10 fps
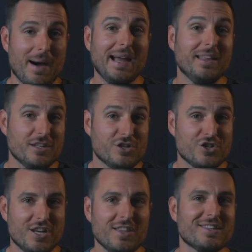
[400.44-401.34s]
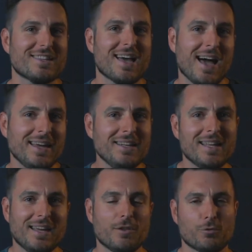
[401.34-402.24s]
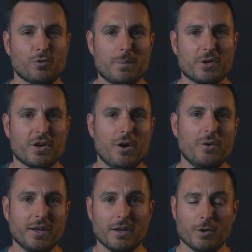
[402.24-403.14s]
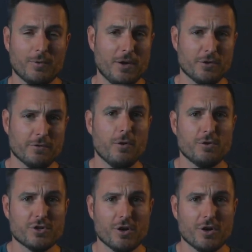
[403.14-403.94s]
myelin sheath is kind of like the rubber coating around your phone